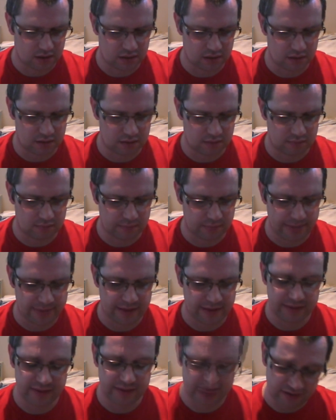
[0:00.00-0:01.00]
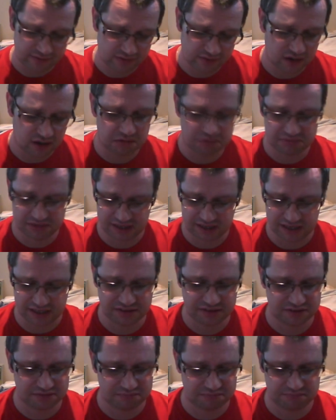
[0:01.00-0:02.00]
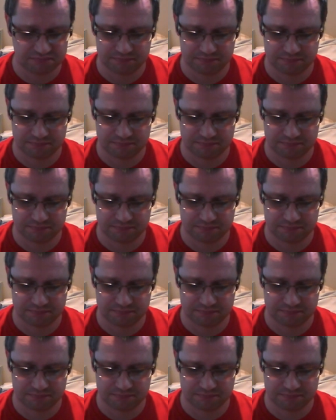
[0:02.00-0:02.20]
and they have got taste.